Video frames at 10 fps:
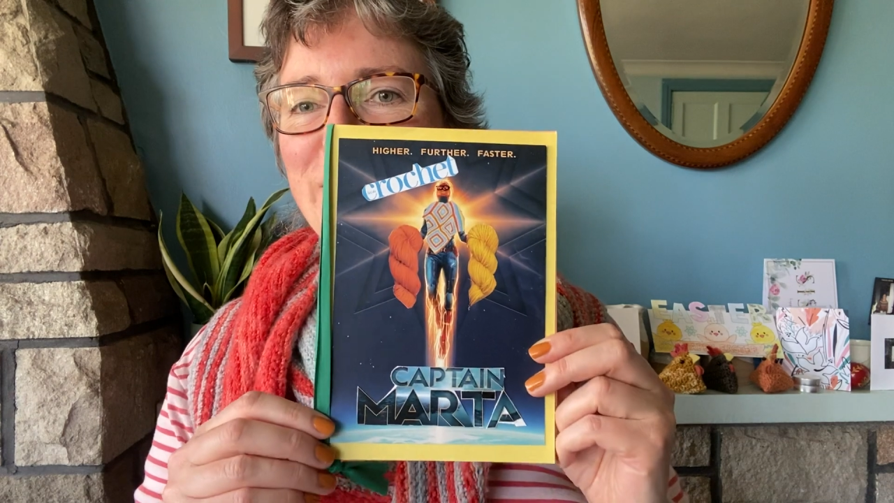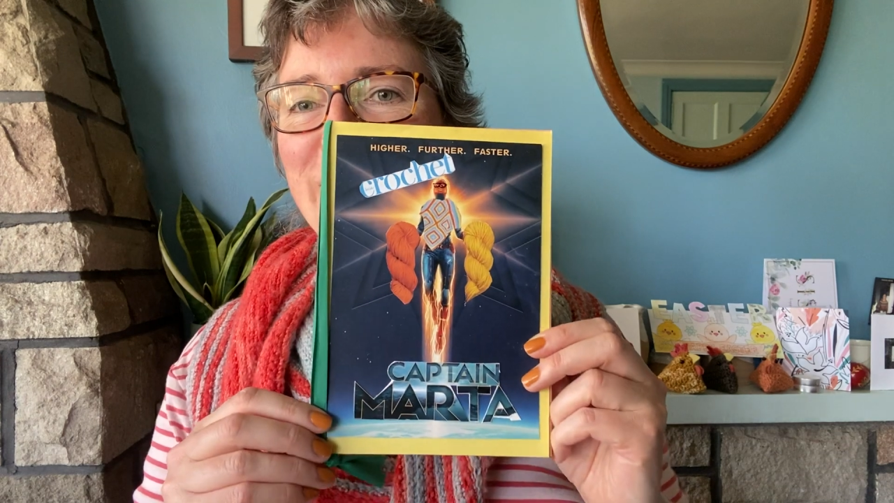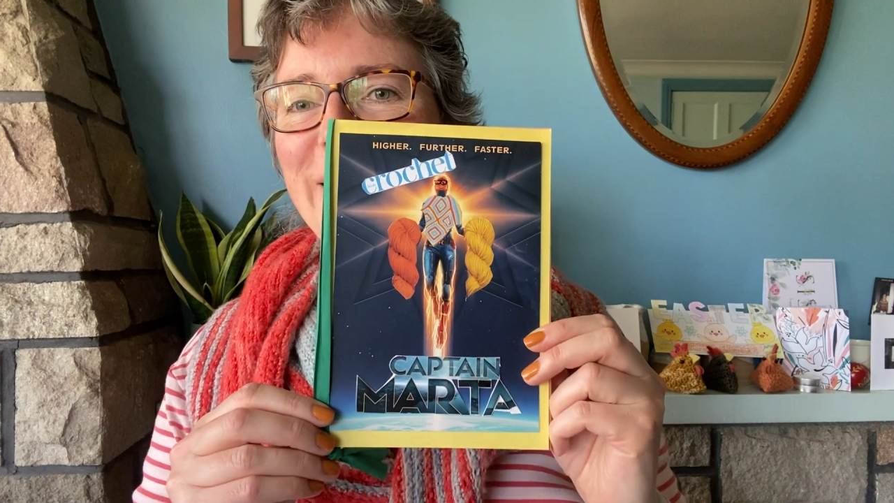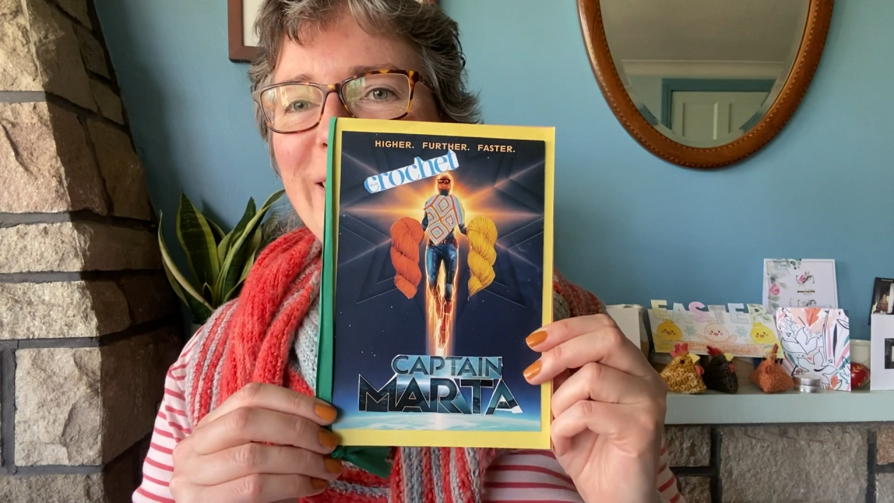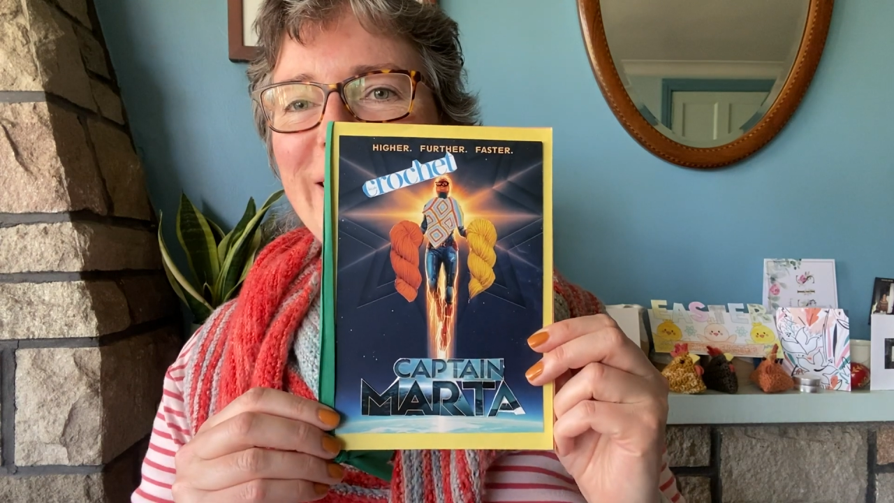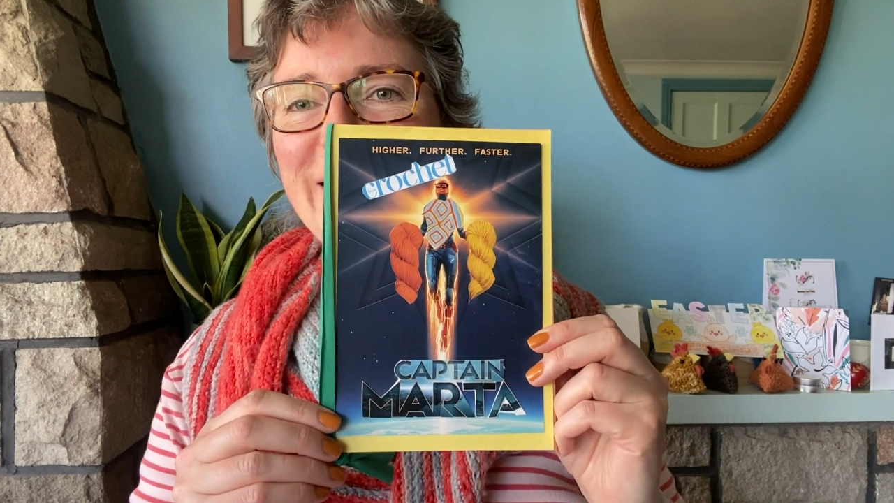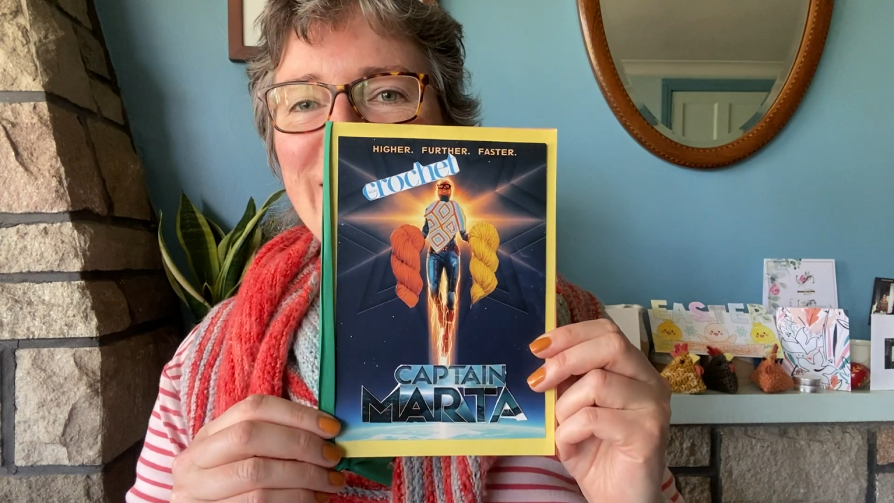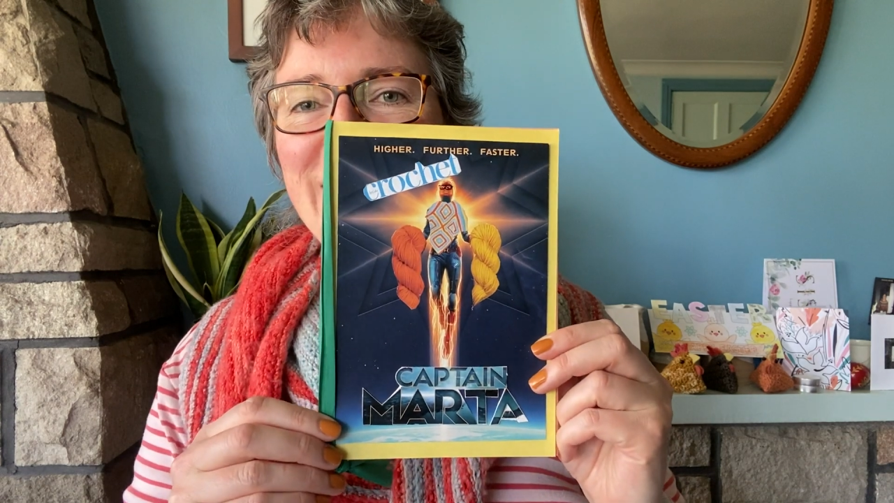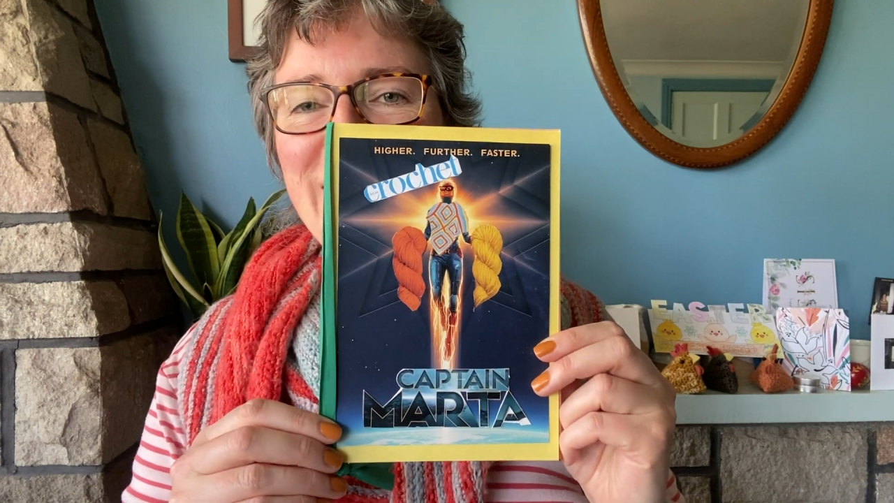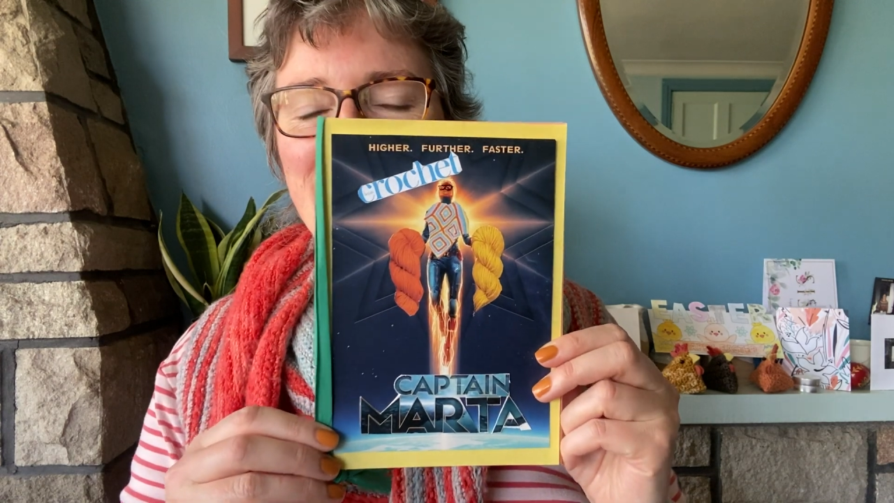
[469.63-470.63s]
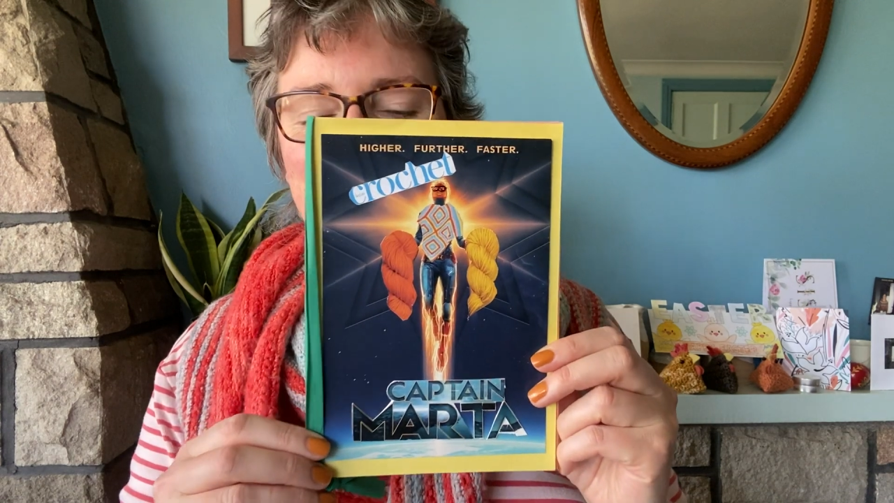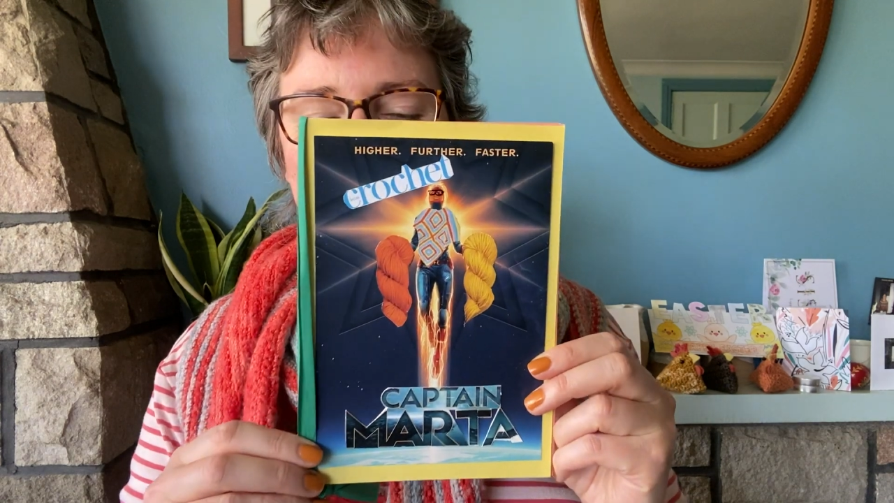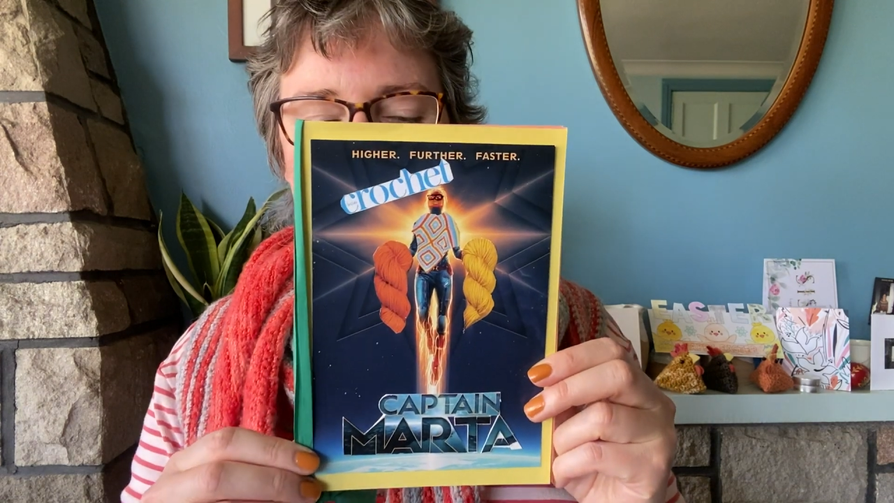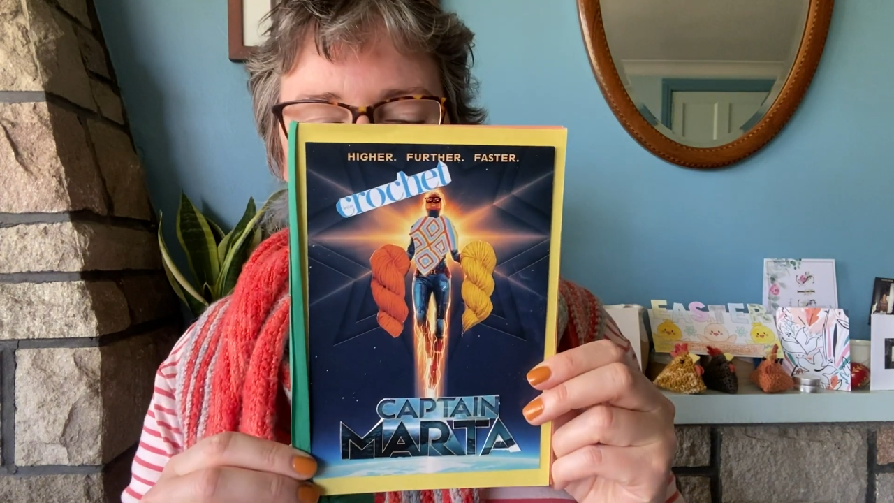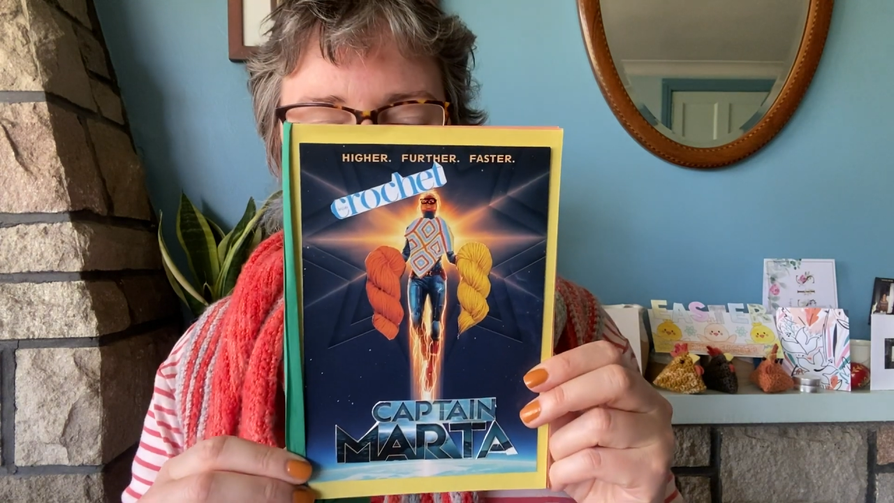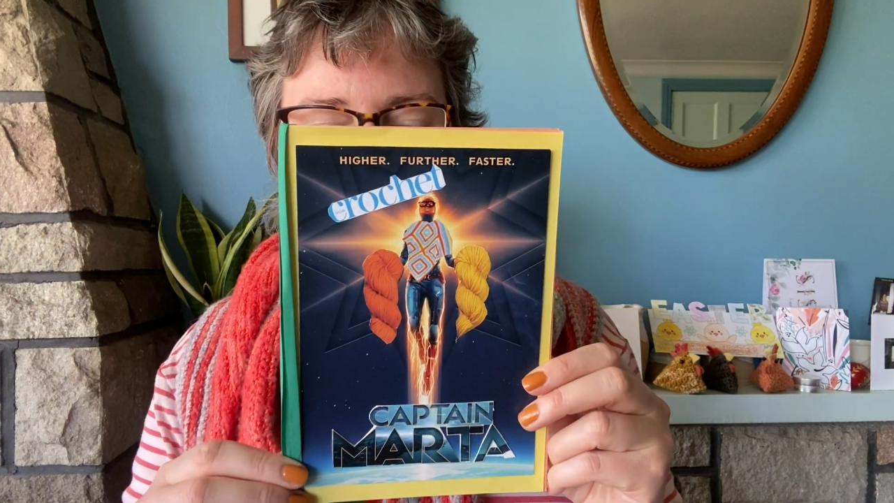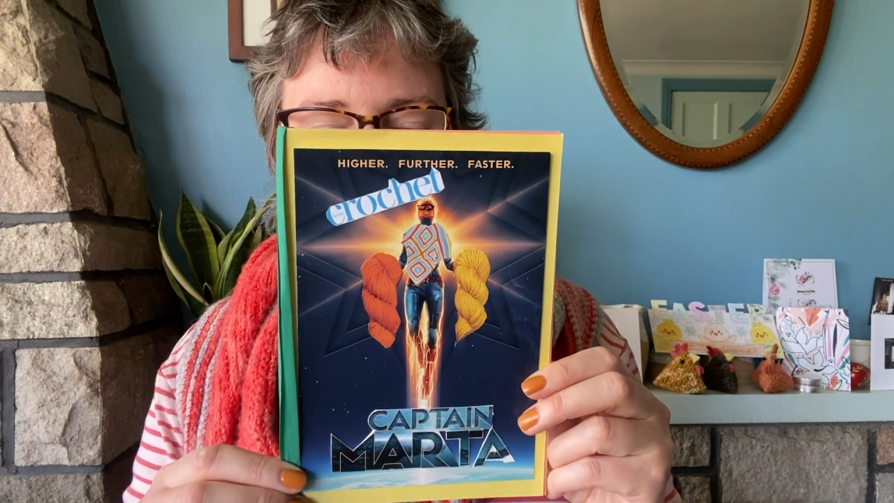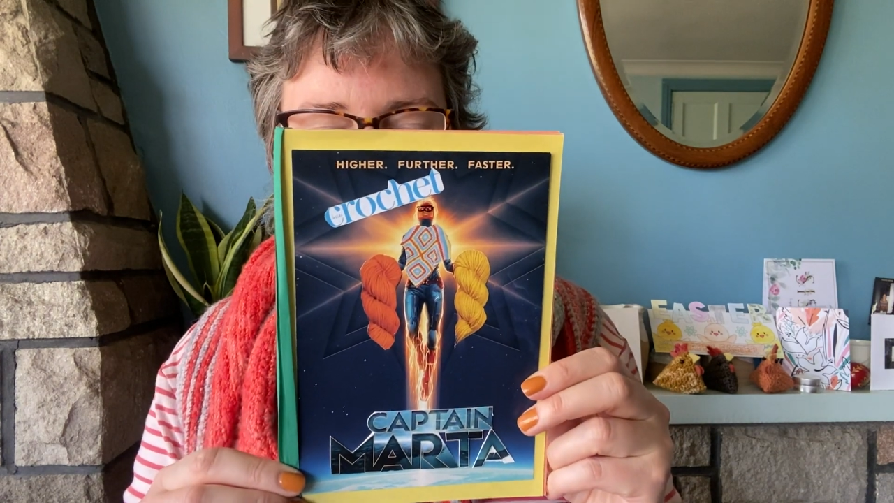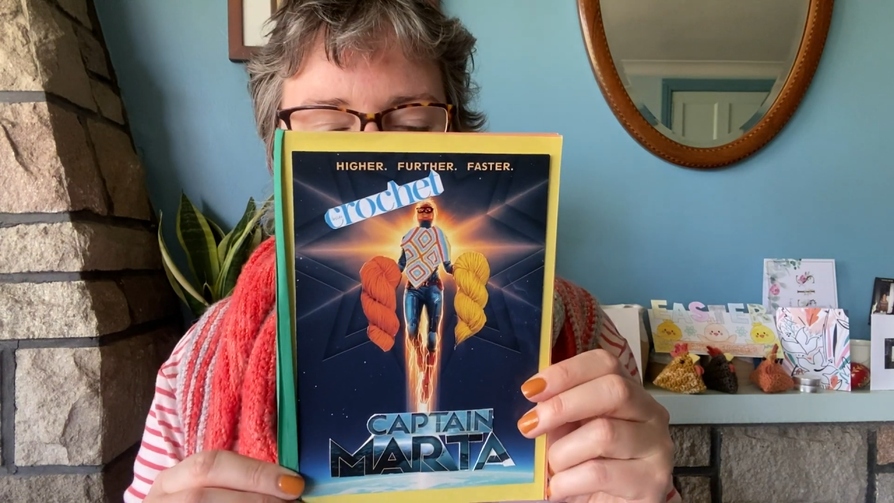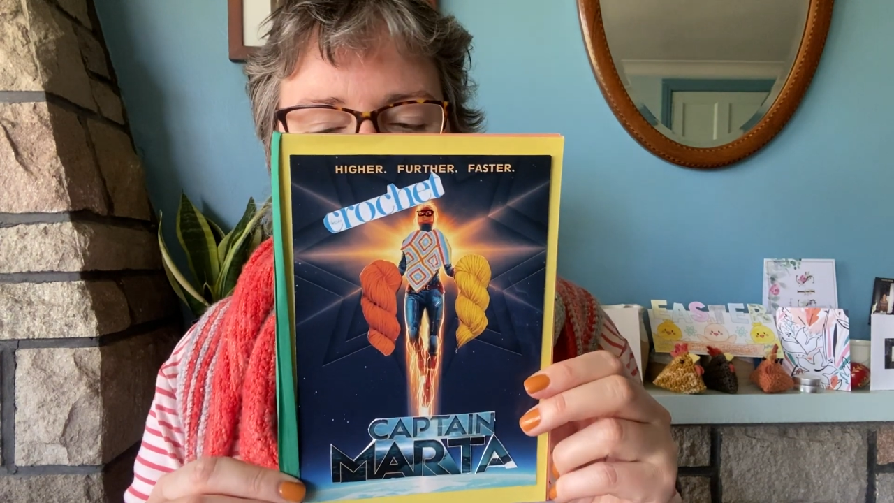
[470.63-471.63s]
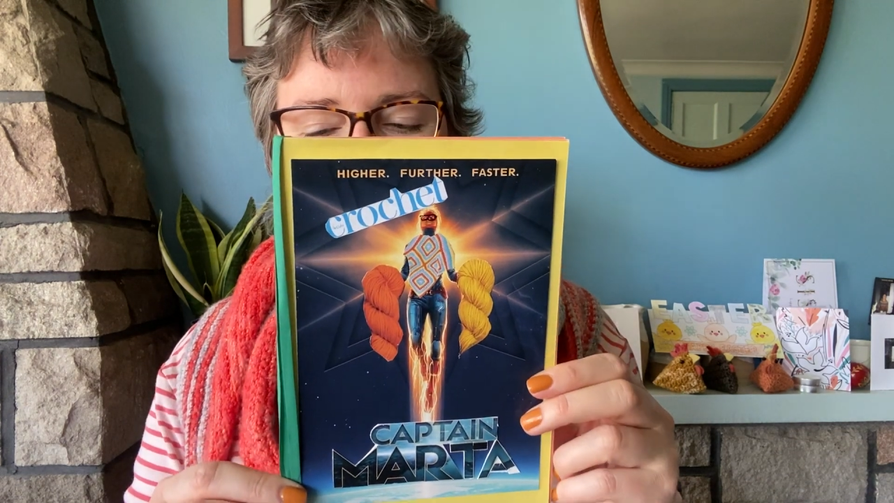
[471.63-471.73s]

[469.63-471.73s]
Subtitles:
one. This is from